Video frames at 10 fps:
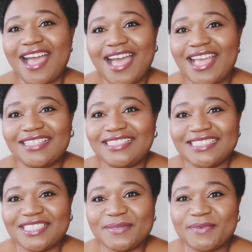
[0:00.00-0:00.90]
I
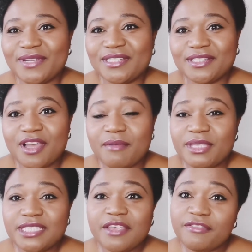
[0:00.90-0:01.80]
just wanted to come
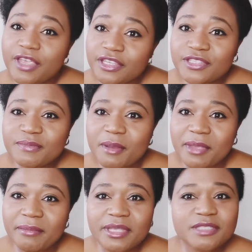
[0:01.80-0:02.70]
and say thank you to my
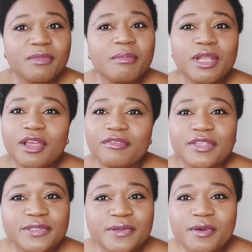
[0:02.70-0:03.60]
babies. Mommy love
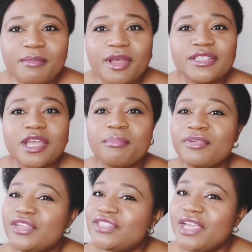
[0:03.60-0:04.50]
you so much. I
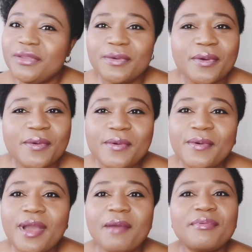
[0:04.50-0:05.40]
appreciate you
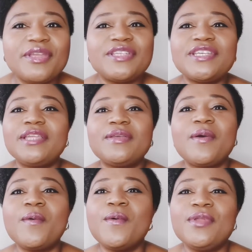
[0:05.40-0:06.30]
all. I appreciate
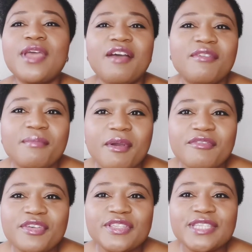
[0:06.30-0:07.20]
all the other
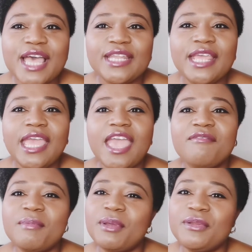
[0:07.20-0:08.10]
mothers out there,
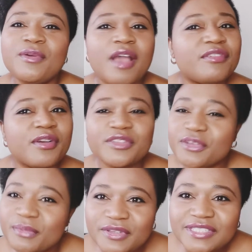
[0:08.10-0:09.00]
everybody who have
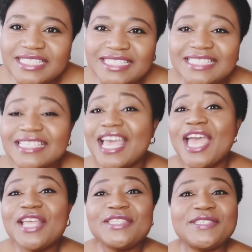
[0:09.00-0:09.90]
contributed
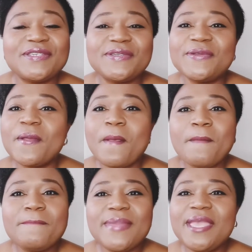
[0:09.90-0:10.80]
to
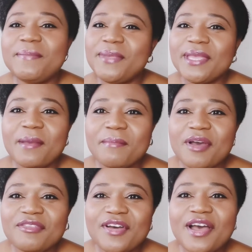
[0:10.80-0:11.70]
me being a
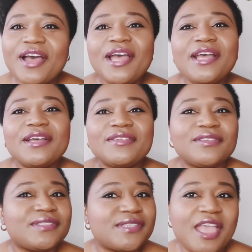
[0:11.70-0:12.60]
mother,
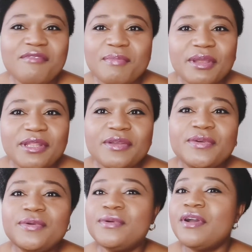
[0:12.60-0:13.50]
everybody
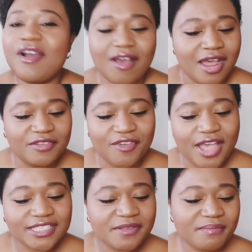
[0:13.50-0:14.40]
who
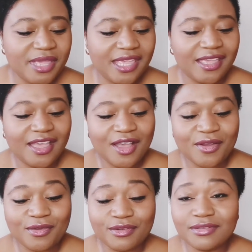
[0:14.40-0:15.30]
advised me,
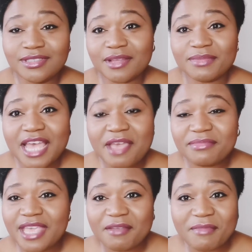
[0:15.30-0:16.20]
who
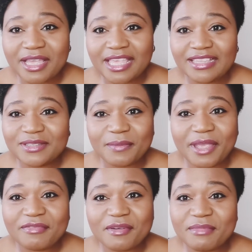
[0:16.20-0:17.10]
sometimes take my kids
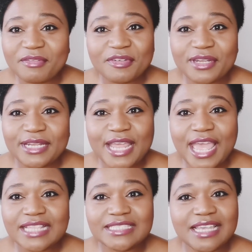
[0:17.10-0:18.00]
away from me for the
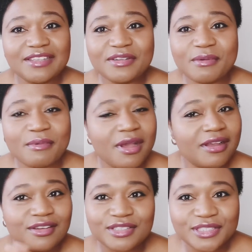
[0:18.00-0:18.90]
day and say, you know
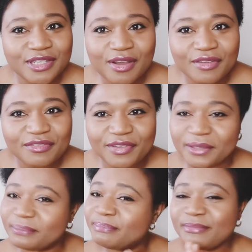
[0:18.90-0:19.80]
what, go do your own
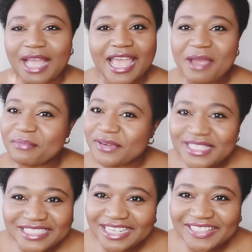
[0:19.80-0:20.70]
thing. I
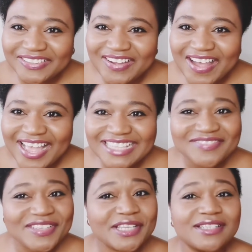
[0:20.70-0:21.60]
appreciate you guys,
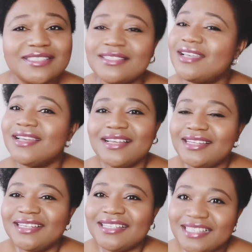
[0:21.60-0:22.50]
because
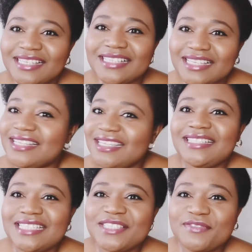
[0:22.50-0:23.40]
it
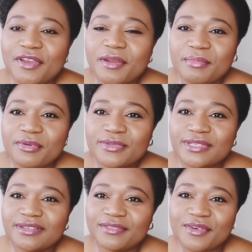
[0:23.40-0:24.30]
is very
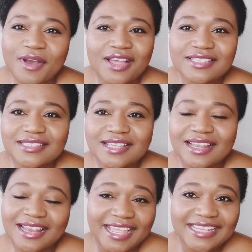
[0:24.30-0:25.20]
important for us
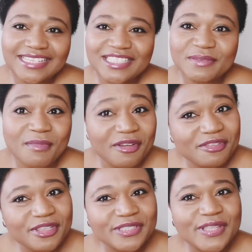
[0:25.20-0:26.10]
ladies,
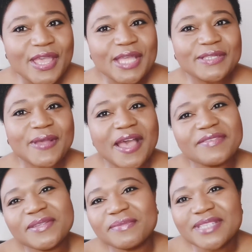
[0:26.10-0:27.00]
mothers, to
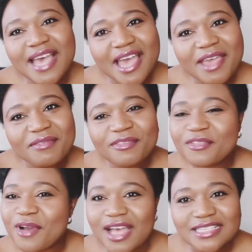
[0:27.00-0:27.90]
have some time
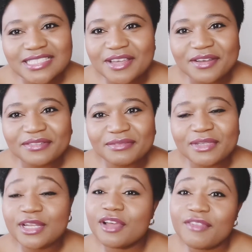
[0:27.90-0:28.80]
for ourselves.
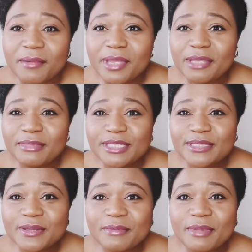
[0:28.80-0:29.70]
We love our babies
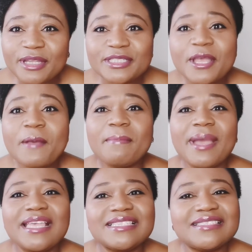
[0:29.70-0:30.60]
so much,
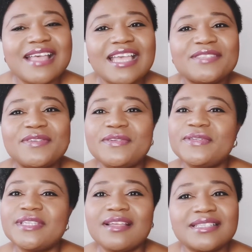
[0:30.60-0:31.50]
but it's nice for
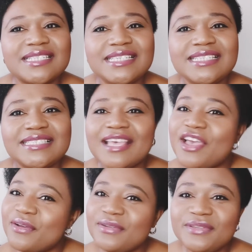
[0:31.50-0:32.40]
those aunties
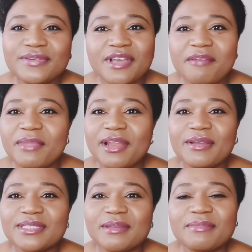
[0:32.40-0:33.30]
who do come
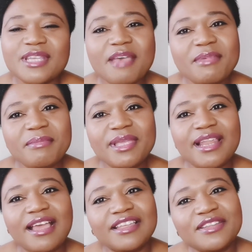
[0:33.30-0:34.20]
along sometime and be
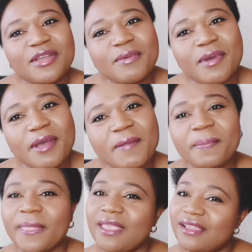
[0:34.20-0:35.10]
like, you know
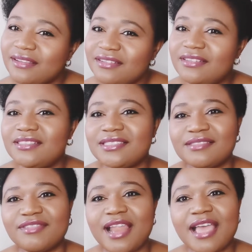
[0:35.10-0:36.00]
what, you
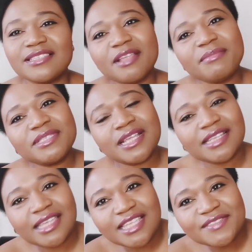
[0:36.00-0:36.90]
just relax, let me
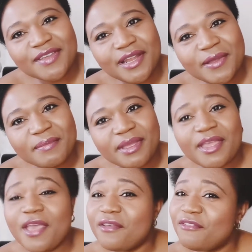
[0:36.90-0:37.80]
take the kids for a little bit.
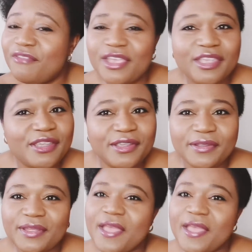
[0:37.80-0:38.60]
Thank you.